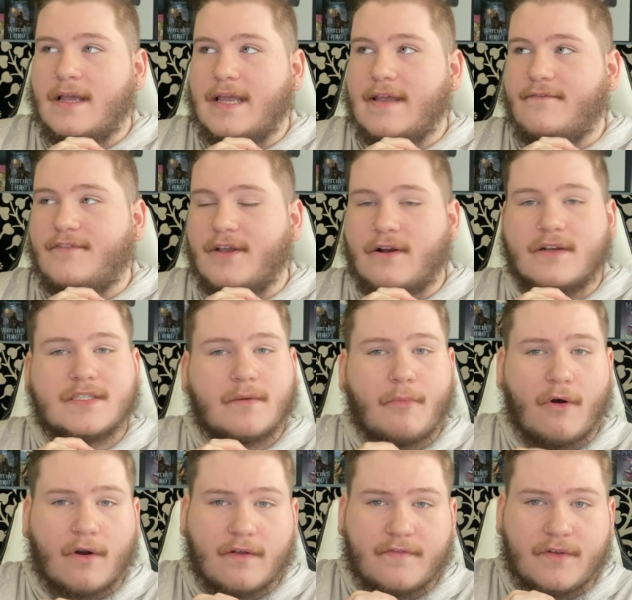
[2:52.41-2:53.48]
If there is a
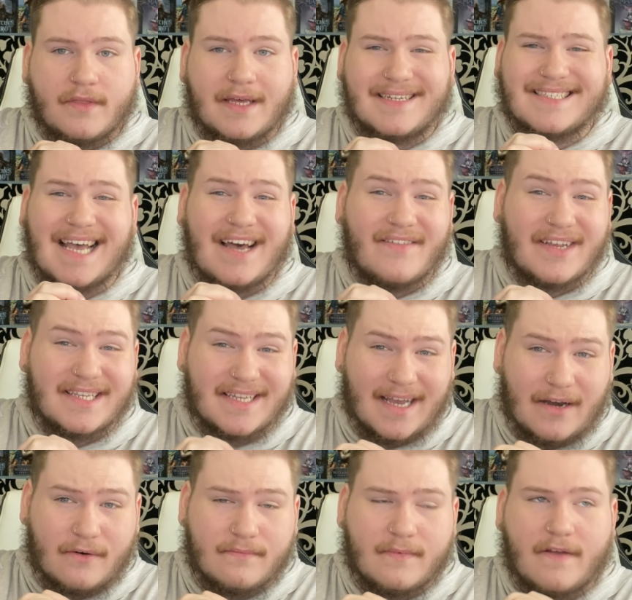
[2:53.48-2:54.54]
part of you that is having
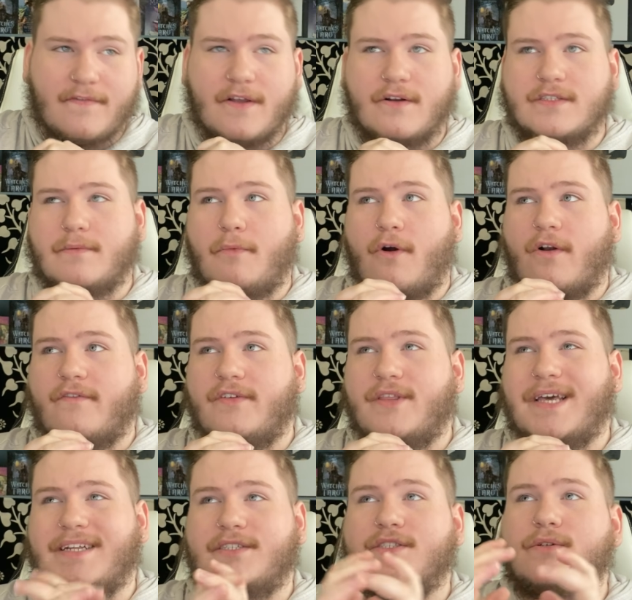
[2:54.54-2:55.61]
doubt, if there is a part of you
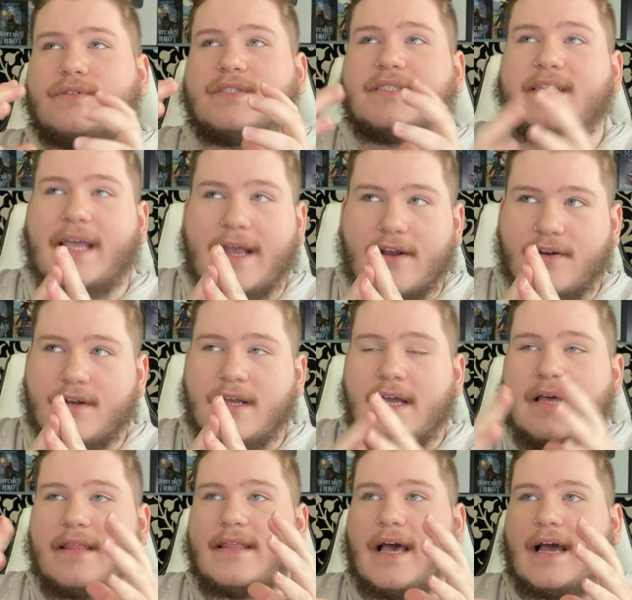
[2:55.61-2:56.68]
that is still scared
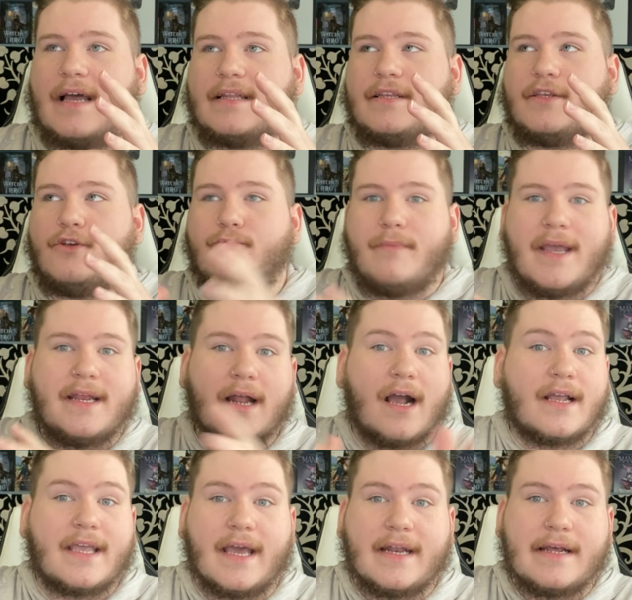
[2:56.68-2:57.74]
that you may
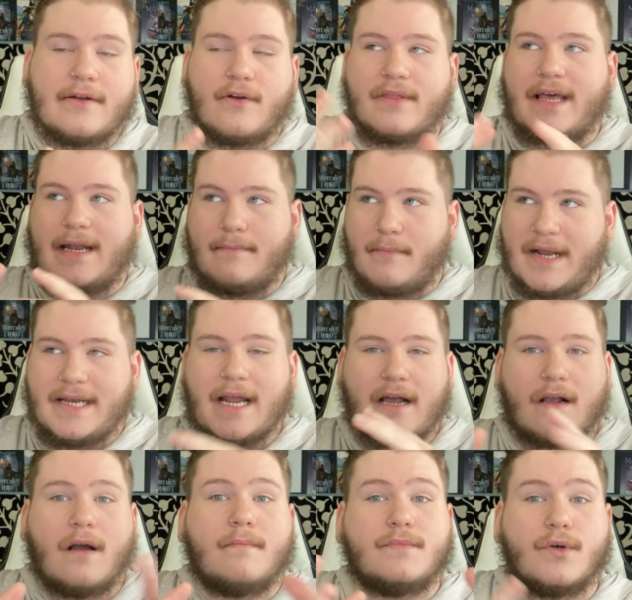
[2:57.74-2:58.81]
not get it or that it might
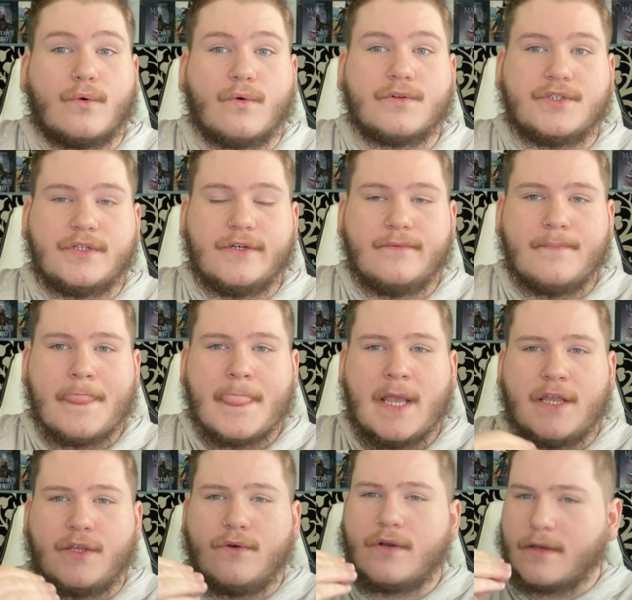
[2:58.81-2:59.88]
not come towards you,
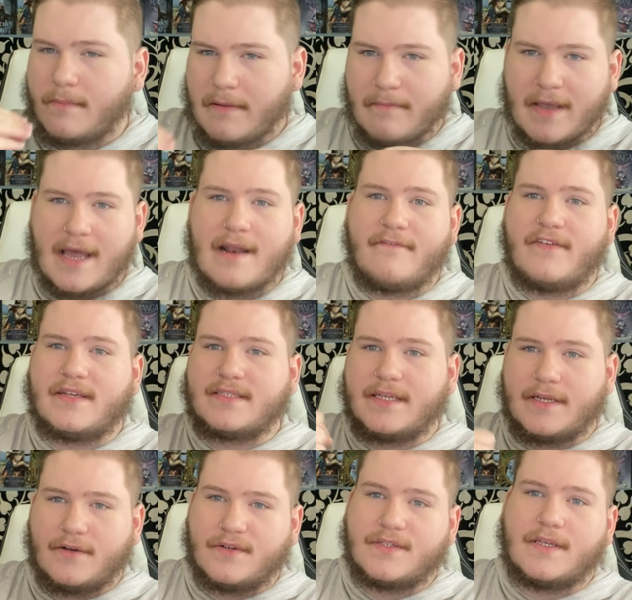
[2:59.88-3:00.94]
you could be
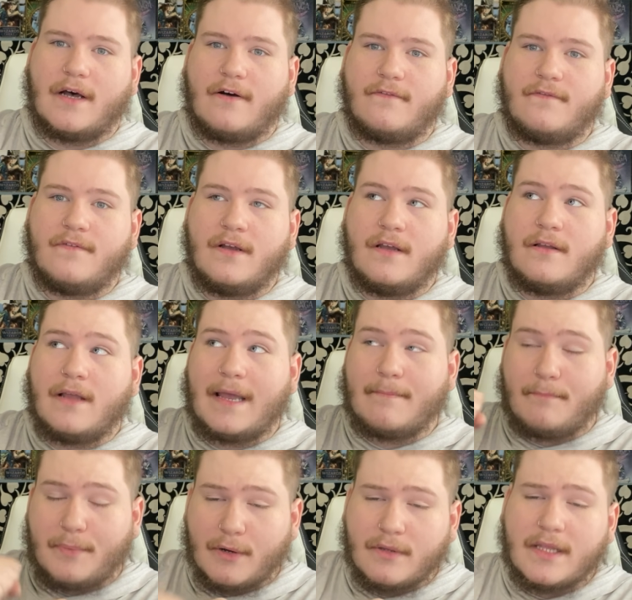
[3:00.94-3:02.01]
manifesting yourself
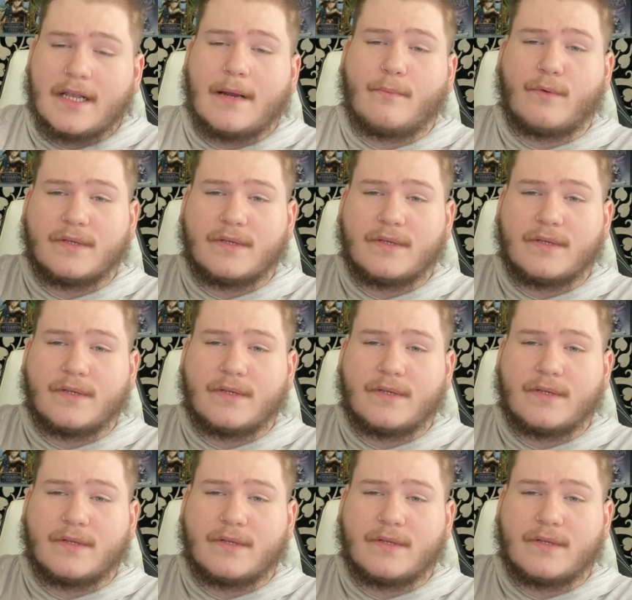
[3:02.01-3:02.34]
and building up